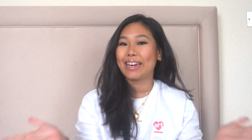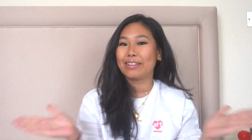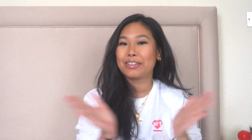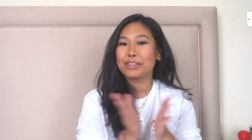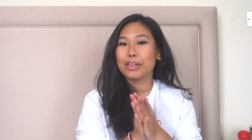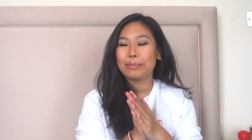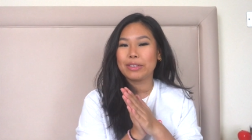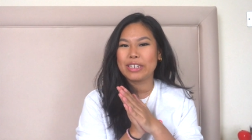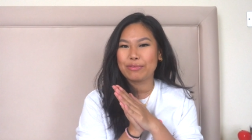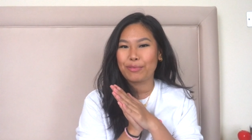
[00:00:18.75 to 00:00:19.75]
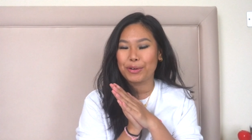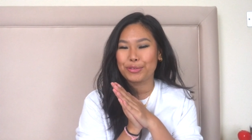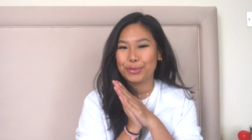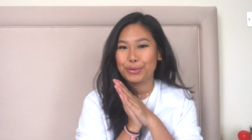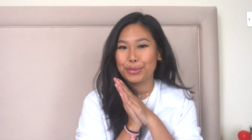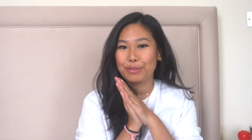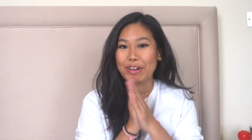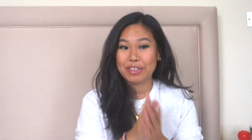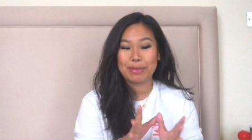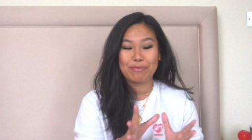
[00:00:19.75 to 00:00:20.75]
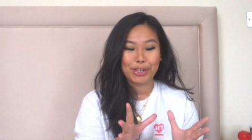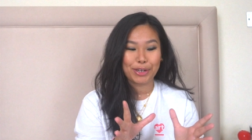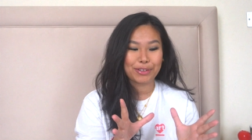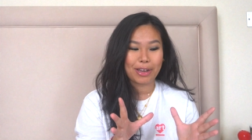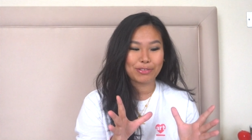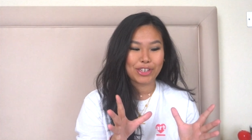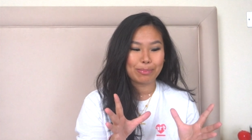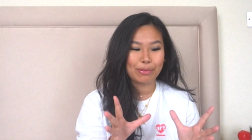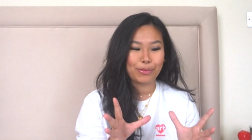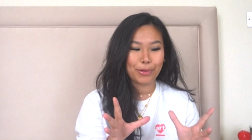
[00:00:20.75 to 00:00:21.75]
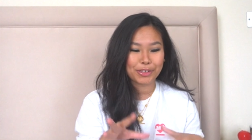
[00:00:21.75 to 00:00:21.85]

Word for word: Now this is going to be different to the recipe videos that I've shared before.